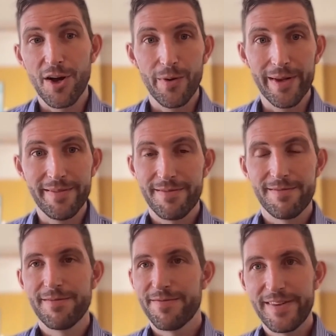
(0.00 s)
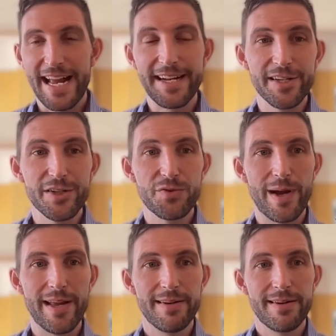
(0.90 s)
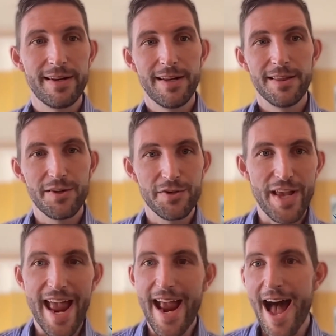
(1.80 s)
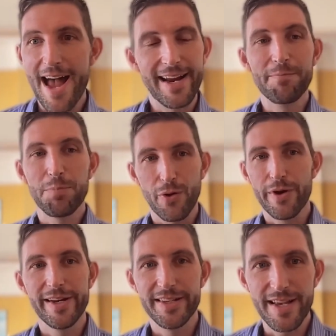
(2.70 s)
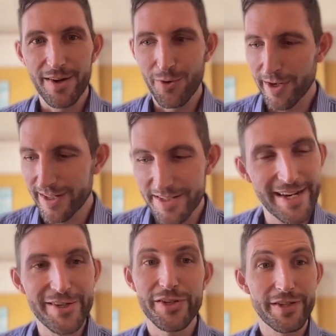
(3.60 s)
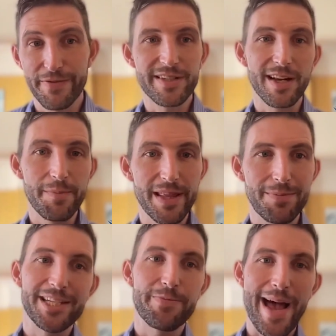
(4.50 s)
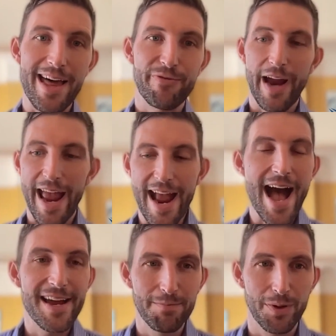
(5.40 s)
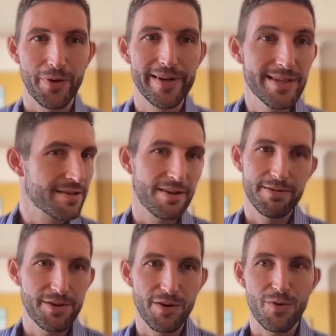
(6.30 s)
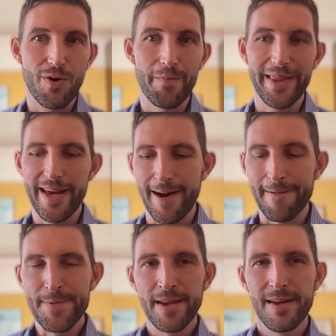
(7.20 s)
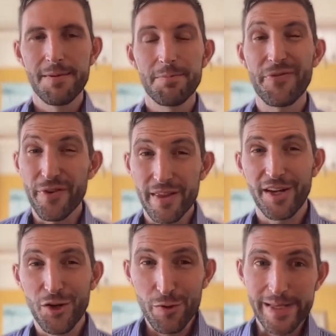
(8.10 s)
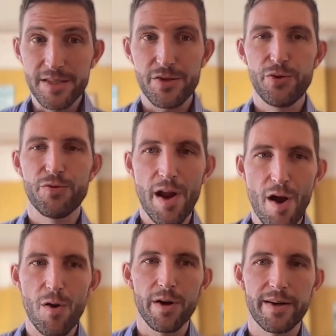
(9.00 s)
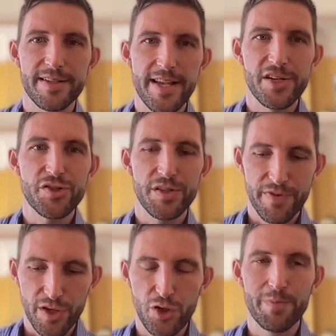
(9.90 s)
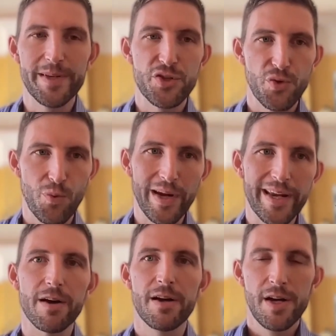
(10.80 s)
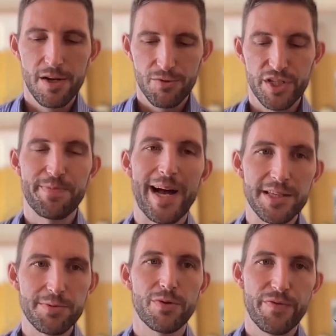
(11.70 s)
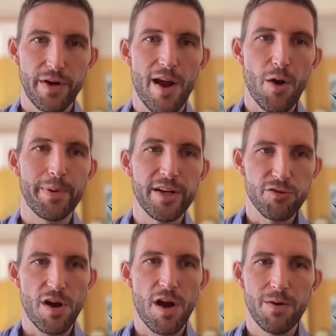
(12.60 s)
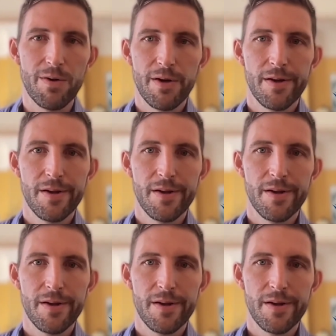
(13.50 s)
know, in 10 years when there's AI employees at organizations, if it's going to be the best path for AI employees. So don't quote me there. But for the humans who run our organizations, for the humans who we are responsible for helping grow,